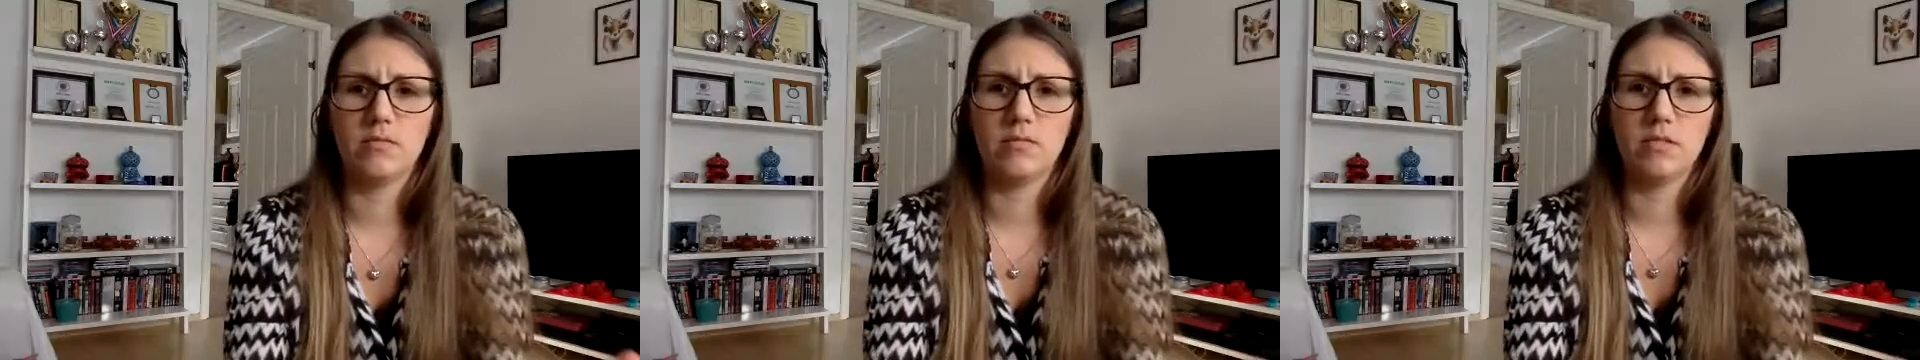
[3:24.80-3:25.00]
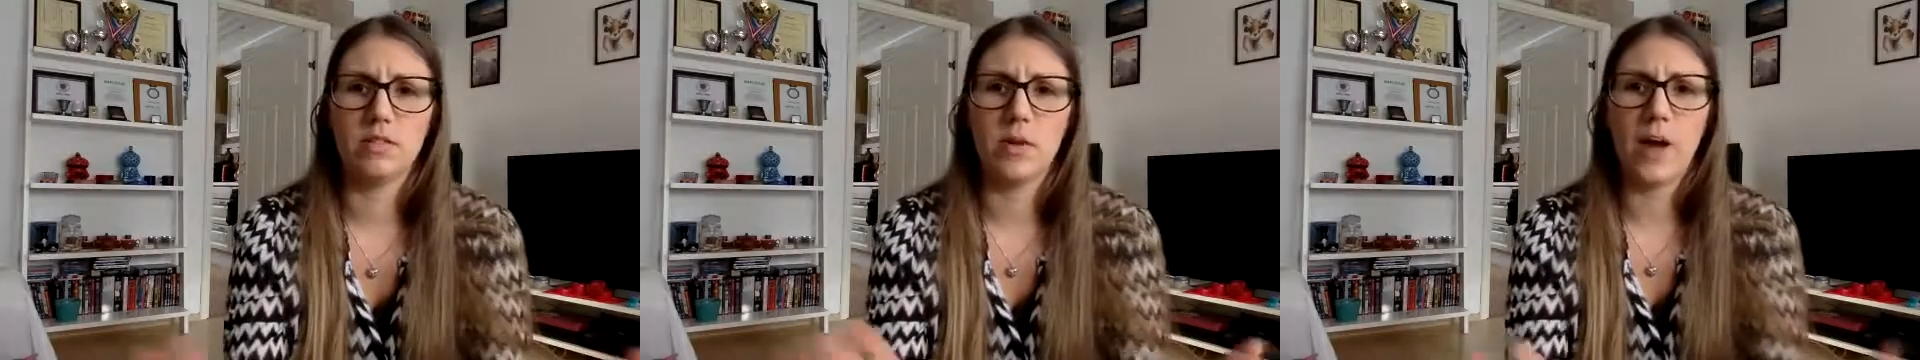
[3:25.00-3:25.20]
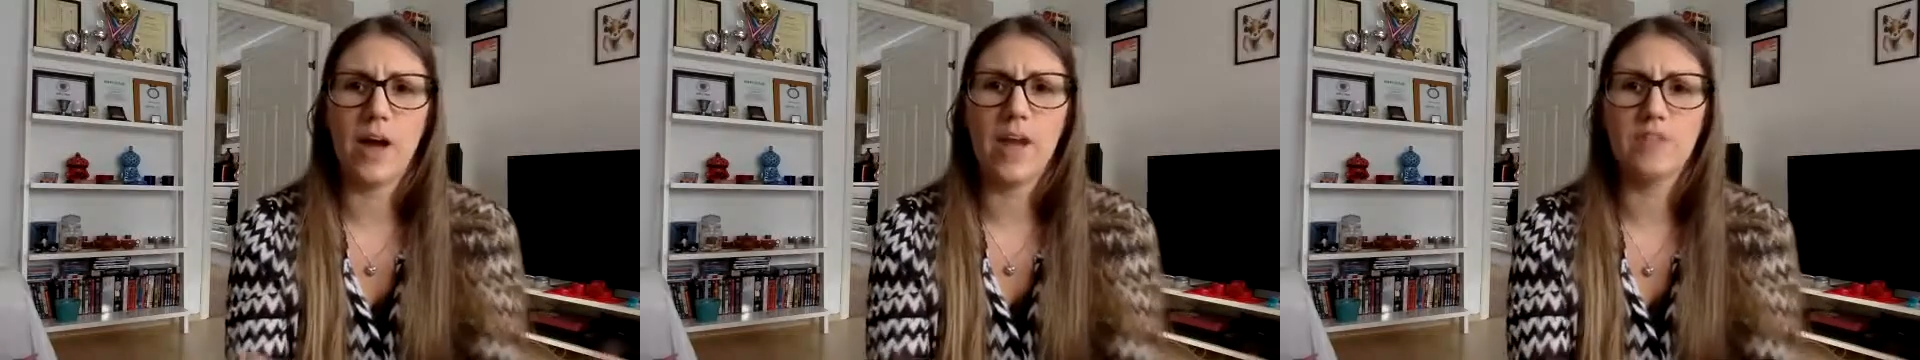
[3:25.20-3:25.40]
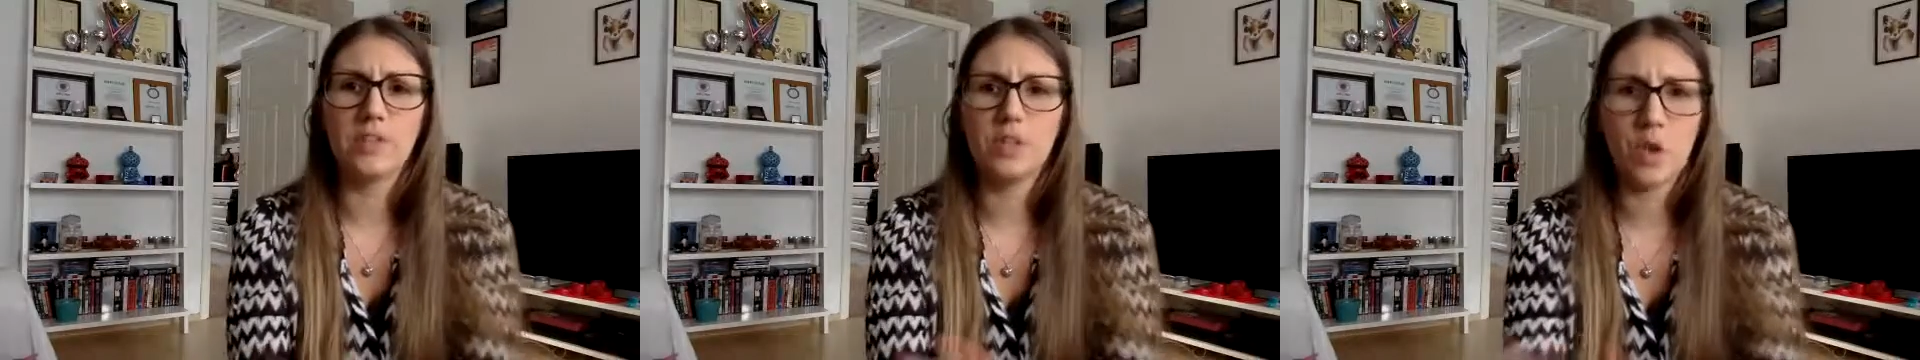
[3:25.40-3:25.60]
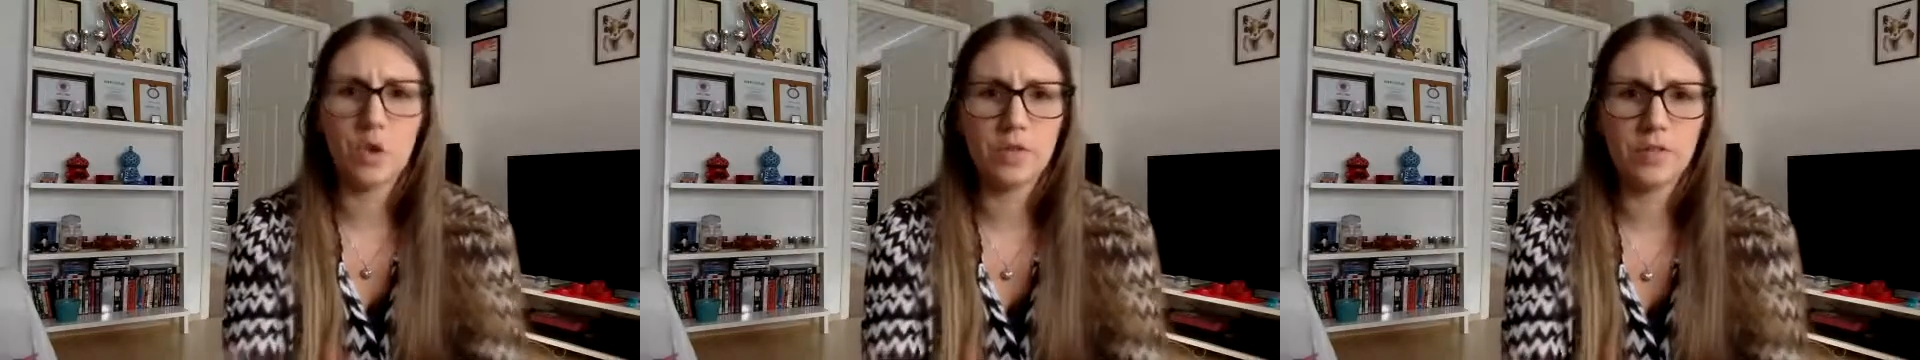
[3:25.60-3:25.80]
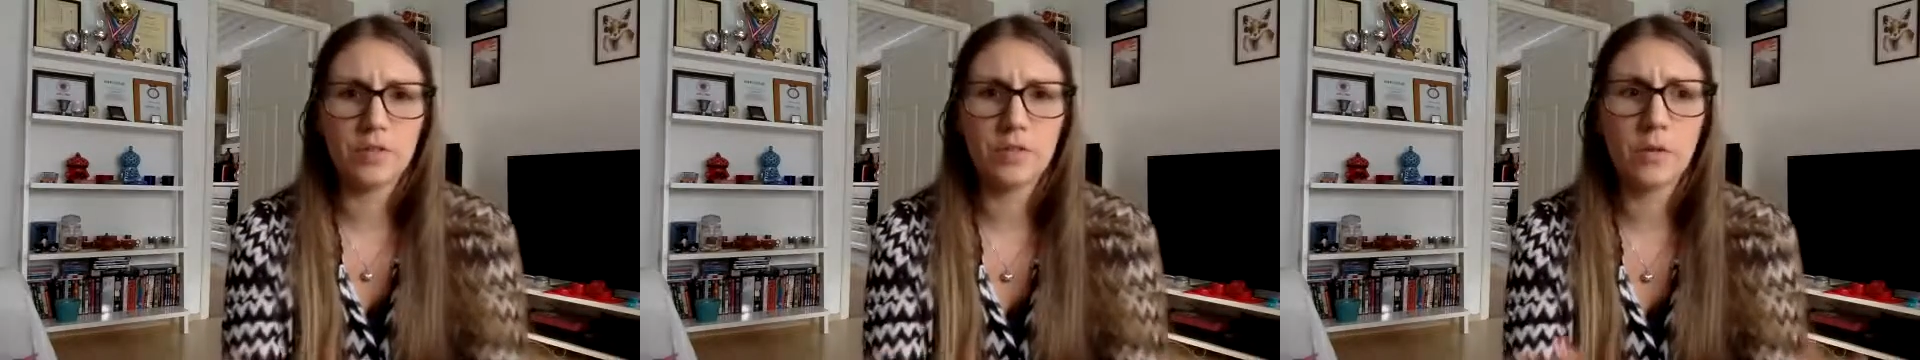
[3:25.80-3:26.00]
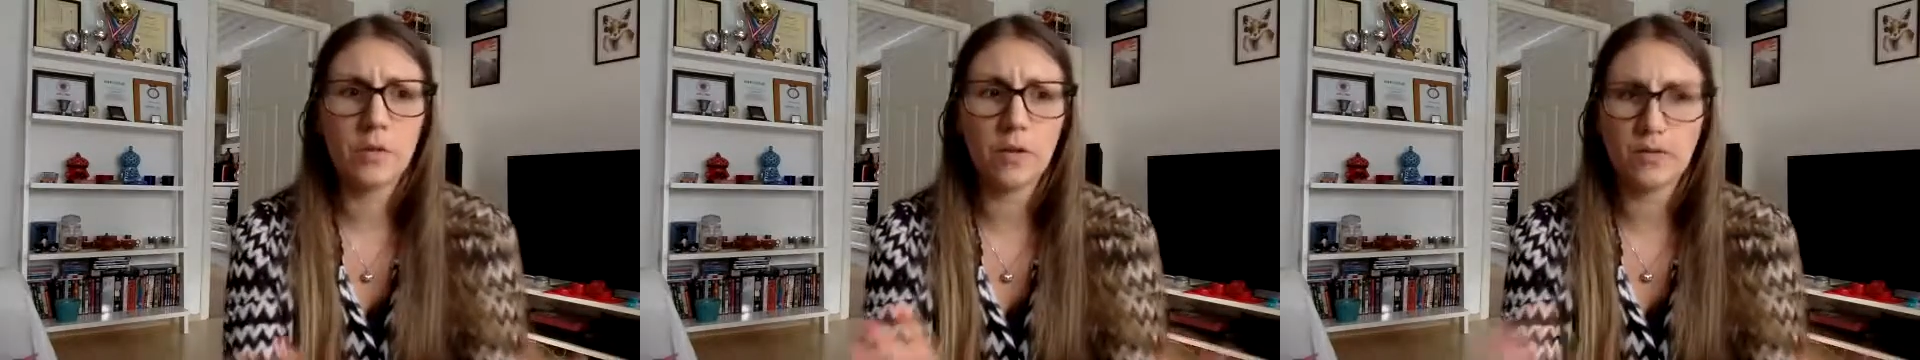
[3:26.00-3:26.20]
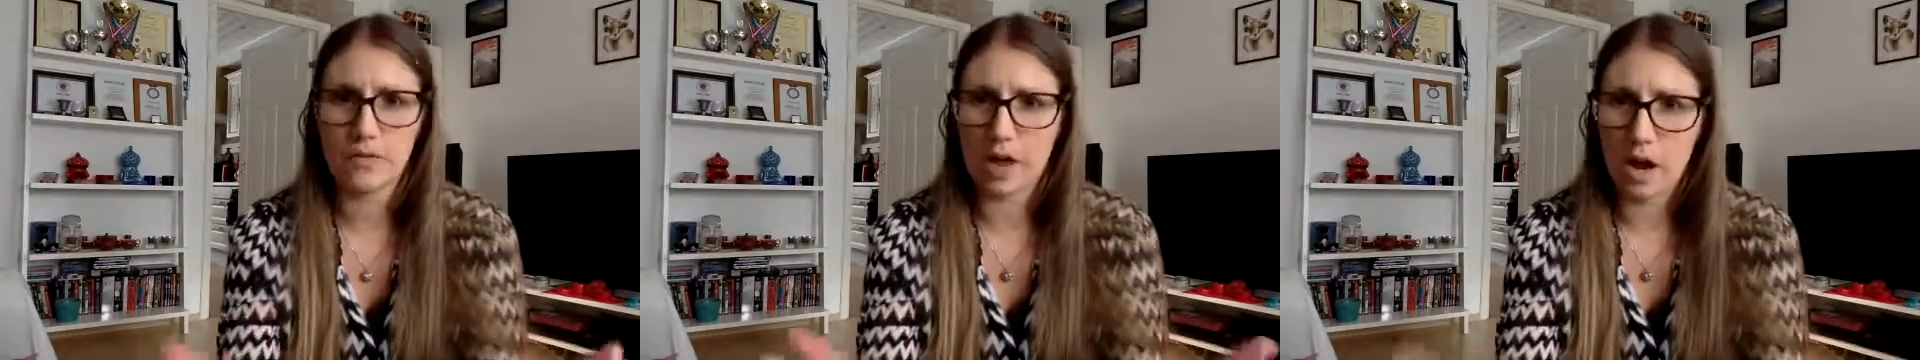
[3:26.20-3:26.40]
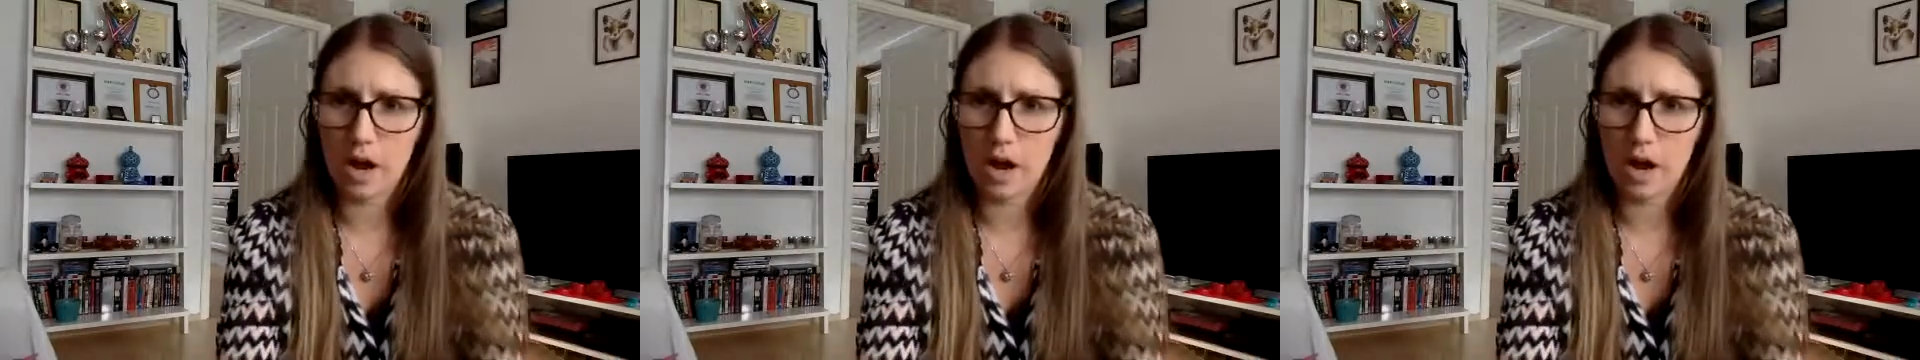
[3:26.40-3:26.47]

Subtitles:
have an overview of